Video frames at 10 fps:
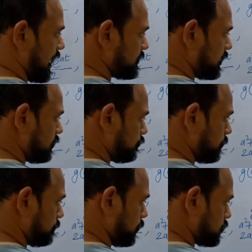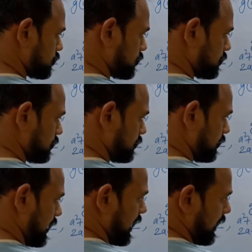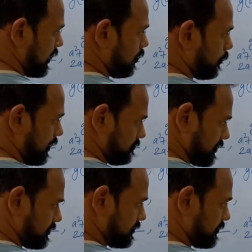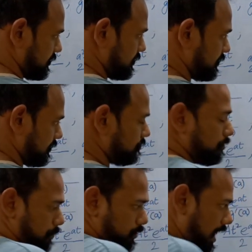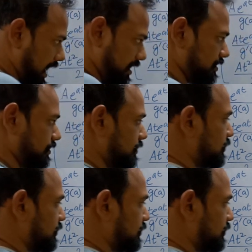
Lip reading: and then if you put a or whatever, if you put a,